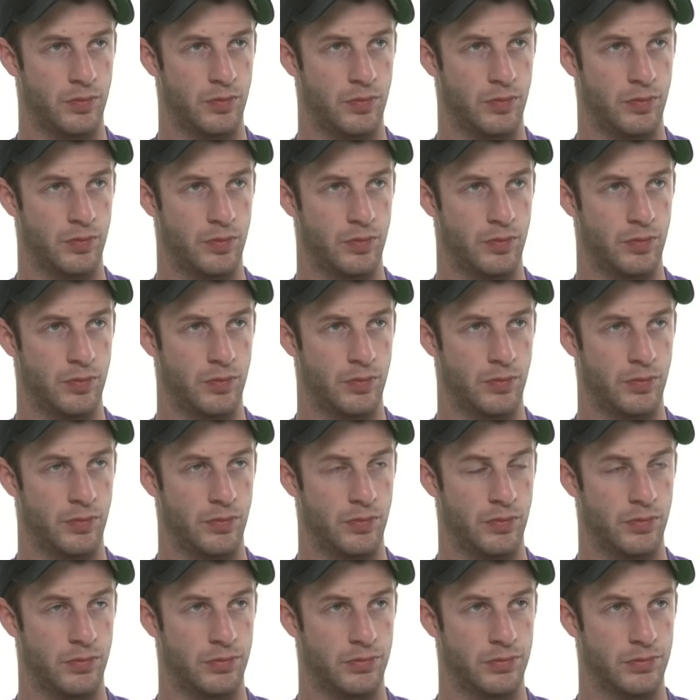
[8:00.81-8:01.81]

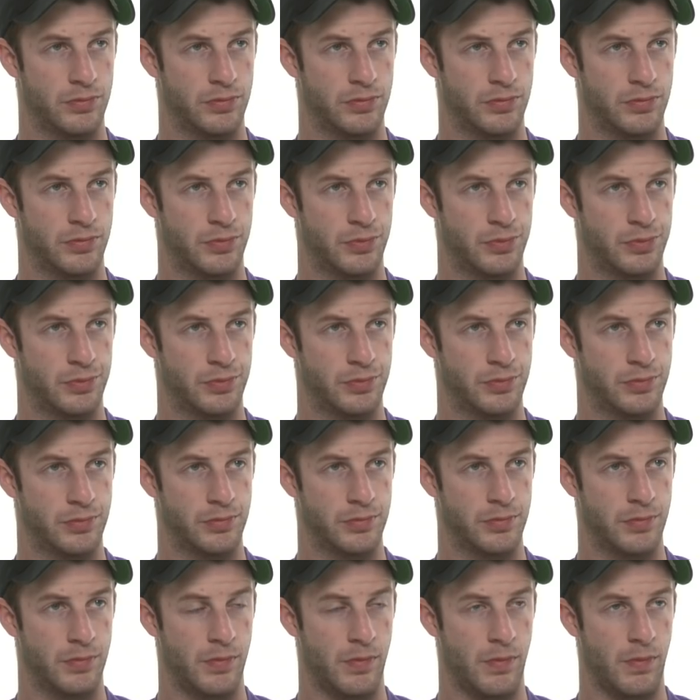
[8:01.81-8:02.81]

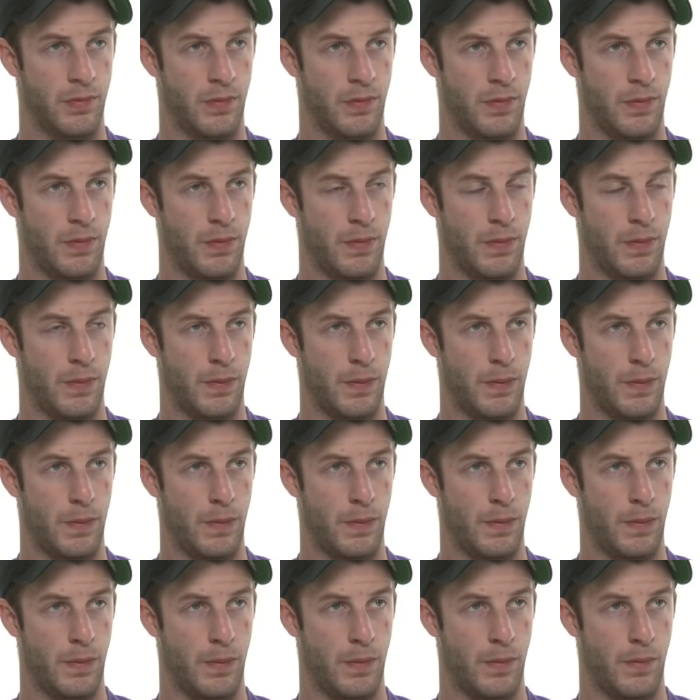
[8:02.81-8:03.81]

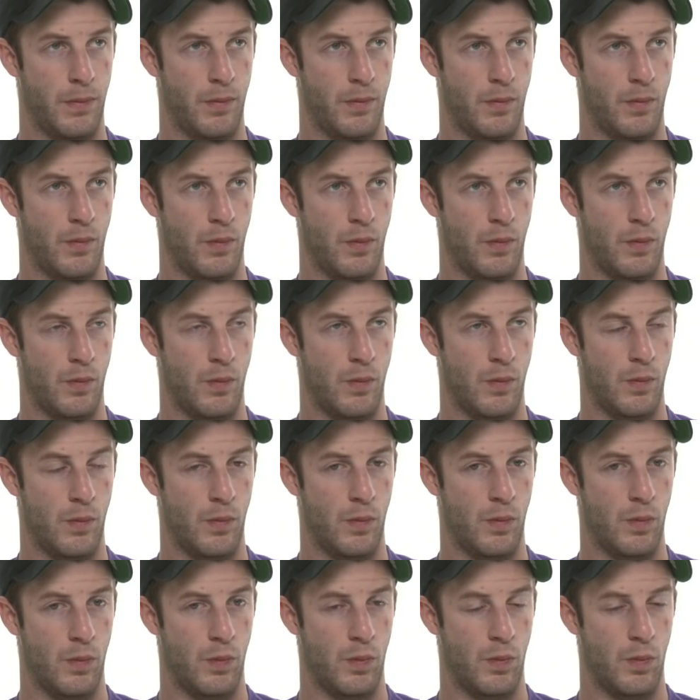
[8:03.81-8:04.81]

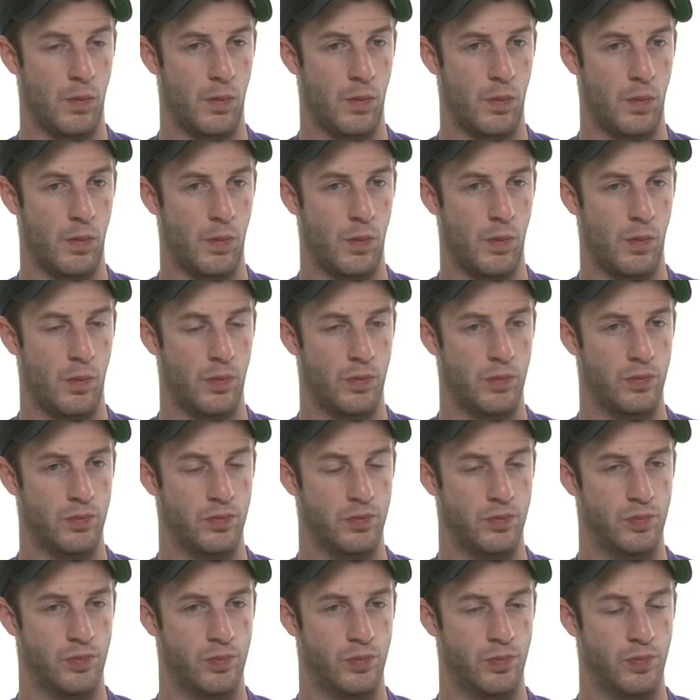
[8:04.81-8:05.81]

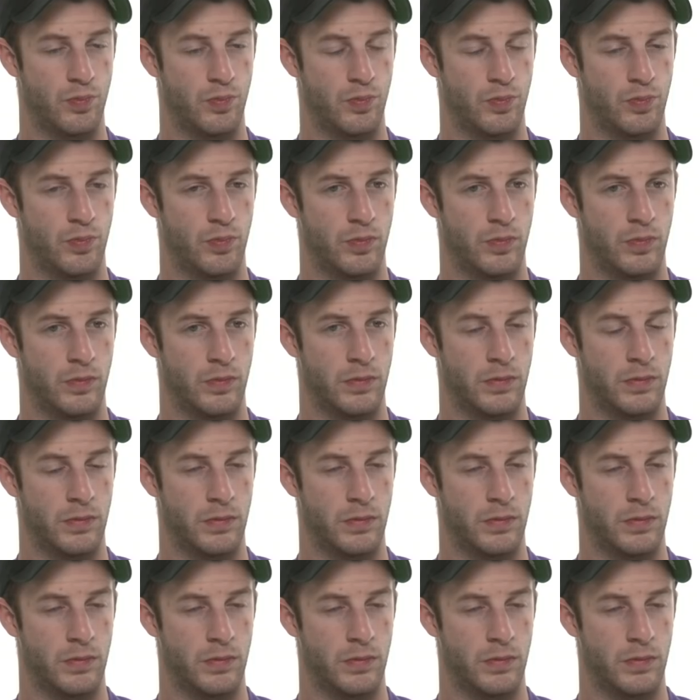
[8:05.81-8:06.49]
[no speech]